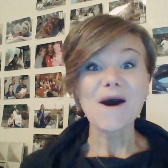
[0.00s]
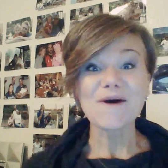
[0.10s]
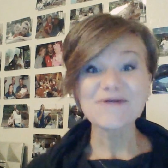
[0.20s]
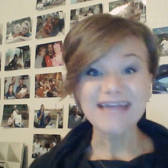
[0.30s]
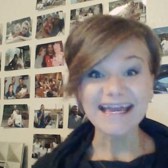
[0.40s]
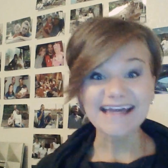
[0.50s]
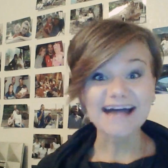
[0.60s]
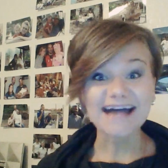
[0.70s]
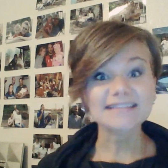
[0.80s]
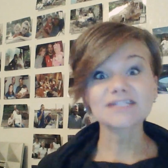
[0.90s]
Okay,
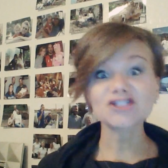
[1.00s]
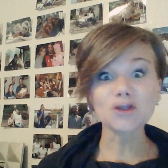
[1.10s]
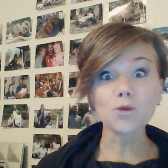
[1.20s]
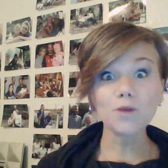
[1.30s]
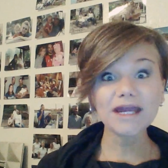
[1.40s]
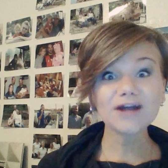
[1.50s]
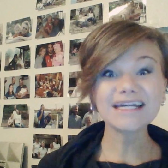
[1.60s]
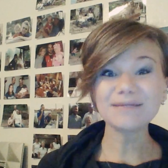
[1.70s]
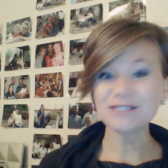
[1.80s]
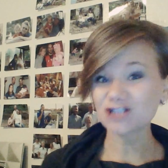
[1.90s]
guys, so we are
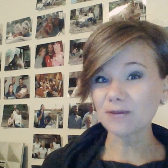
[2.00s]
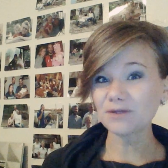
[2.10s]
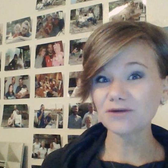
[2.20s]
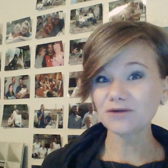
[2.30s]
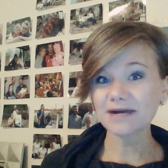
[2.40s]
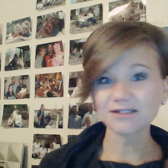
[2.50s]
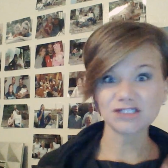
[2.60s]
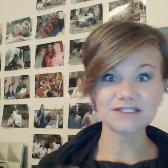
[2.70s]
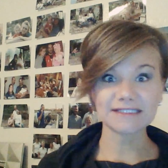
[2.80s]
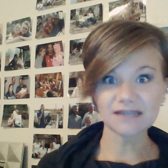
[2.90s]
going to be jumping around to
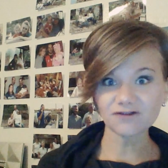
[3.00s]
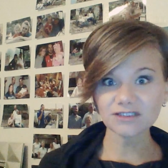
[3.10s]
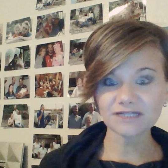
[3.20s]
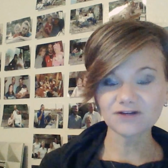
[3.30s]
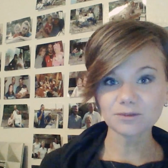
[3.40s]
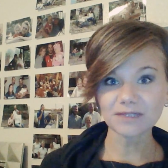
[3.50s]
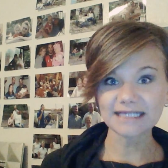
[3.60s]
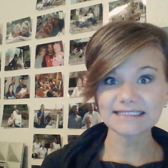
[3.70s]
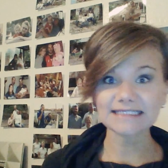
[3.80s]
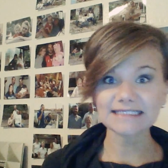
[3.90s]
several different
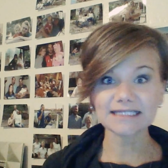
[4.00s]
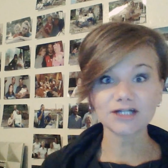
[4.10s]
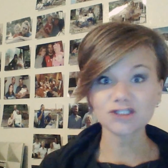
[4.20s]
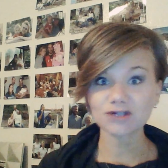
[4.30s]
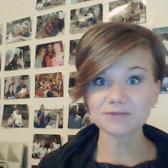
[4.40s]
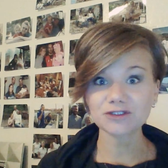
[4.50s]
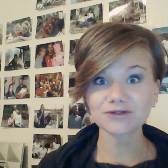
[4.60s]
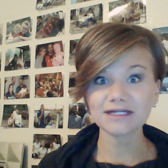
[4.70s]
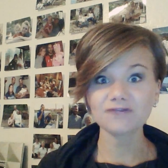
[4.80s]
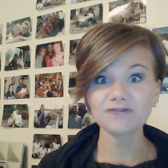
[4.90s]
places in our scripture
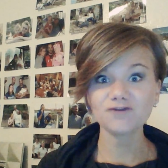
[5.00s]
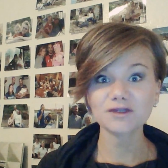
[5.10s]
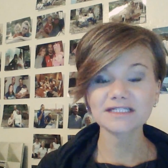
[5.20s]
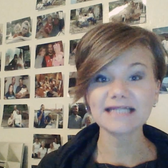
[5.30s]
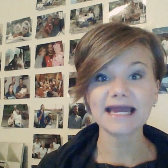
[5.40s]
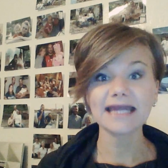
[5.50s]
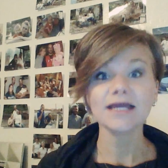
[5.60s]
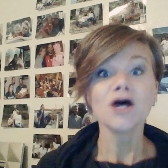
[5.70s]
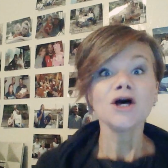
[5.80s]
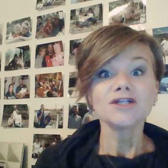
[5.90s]
reading for today.
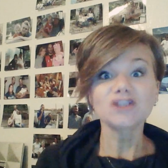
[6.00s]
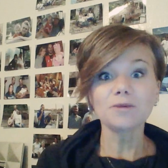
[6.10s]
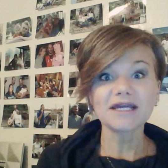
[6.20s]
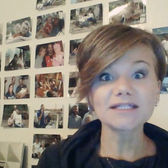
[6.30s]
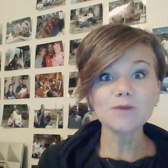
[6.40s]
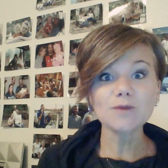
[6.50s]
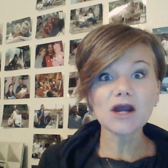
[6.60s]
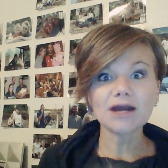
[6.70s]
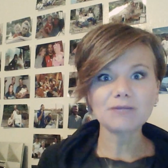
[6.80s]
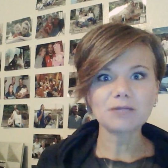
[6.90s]
So, because we are,
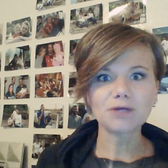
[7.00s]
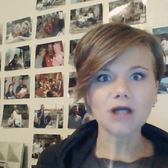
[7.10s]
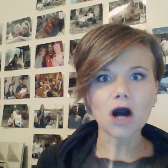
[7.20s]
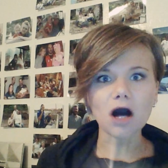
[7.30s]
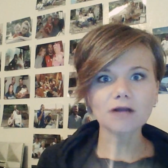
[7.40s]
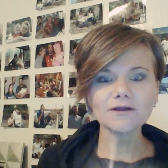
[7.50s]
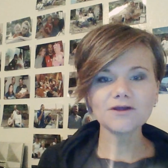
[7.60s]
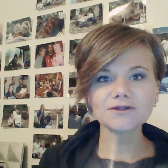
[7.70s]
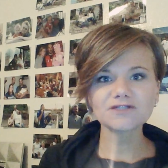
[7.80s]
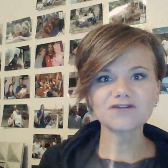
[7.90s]
I'm going to put all of
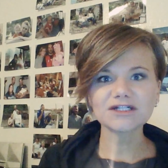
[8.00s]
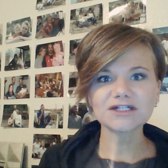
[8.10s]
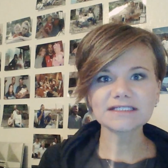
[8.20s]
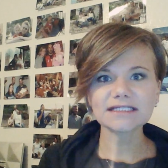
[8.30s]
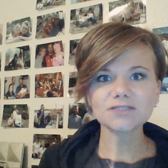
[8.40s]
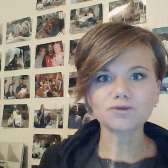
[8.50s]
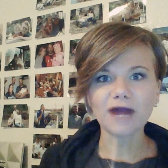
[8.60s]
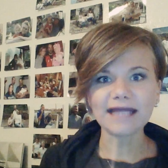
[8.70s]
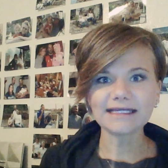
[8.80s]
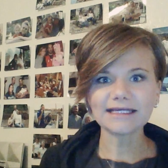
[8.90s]
those verses
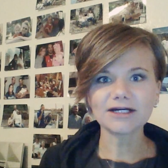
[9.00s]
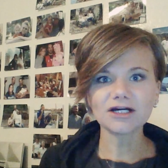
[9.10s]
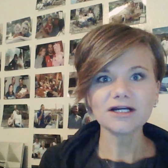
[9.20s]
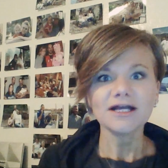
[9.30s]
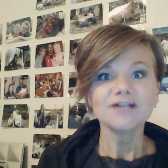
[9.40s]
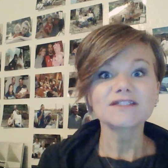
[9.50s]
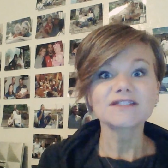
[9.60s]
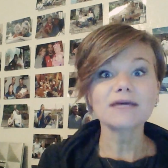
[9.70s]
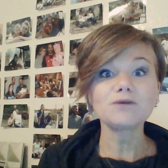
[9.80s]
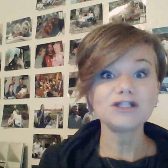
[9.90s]
right here so
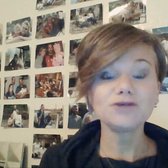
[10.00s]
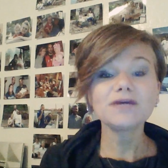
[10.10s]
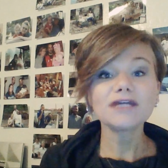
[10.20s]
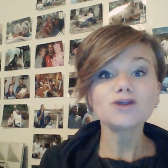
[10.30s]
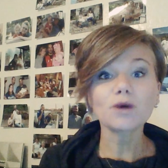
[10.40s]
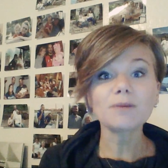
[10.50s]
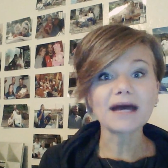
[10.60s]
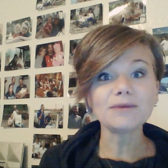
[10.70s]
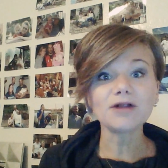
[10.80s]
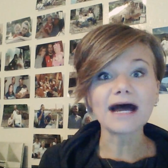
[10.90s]
that when you get your
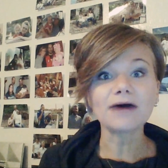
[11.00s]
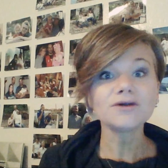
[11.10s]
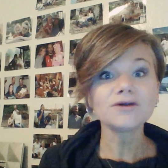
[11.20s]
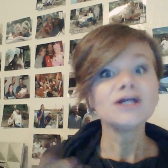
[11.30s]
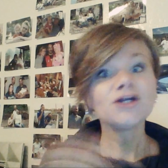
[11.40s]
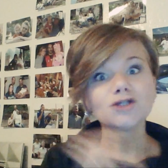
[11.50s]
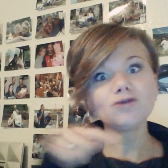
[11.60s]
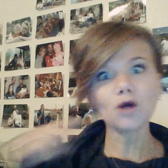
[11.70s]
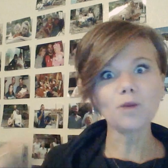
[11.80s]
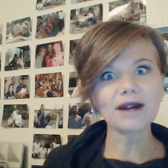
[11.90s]
Bible out, you
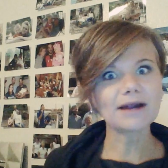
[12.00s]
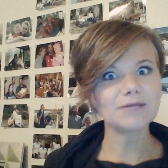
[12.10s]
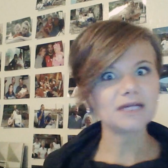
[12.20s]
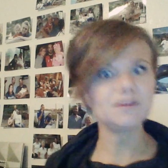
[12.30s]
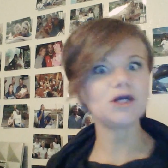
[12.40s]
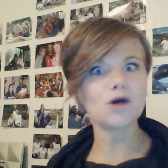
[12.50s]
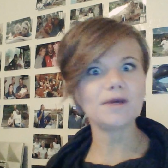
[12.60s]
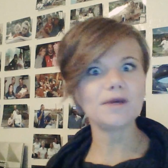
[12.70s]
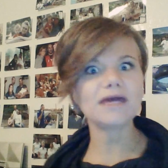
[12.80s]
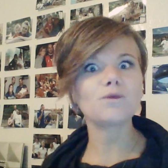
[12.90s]
know where I'm going to be
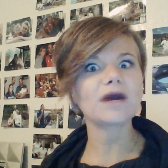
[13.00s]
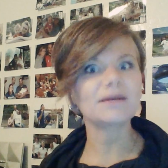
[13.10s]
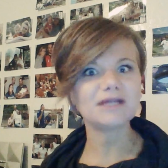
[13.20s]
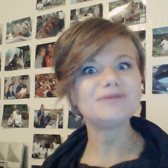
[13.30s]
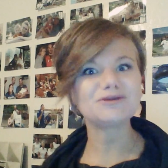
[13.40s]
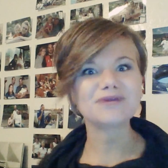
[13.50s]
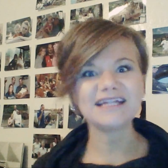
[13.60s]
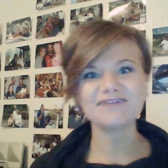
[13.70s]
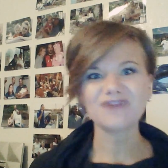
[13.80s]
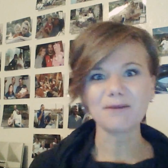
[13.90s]
going and where I'm going to be
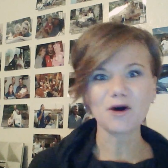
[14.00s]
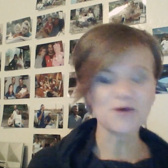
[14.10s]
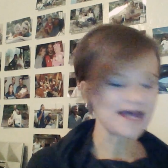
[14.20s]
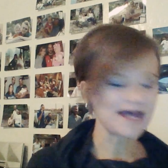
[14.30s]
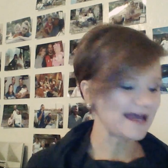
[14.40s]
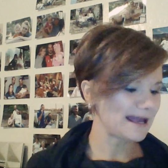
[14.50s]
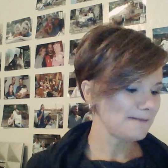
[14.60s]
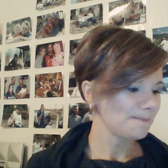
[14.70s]
reading from, okay?